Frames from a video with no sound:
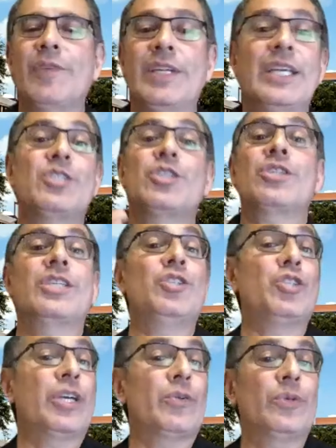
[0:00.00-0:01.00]
and that's just in
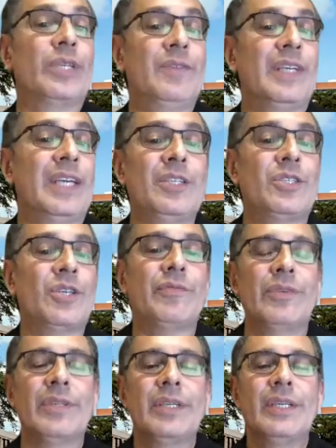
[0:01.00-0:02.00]
general game getting
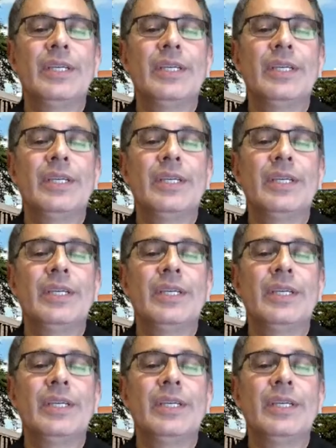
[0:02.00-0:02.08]
tougher.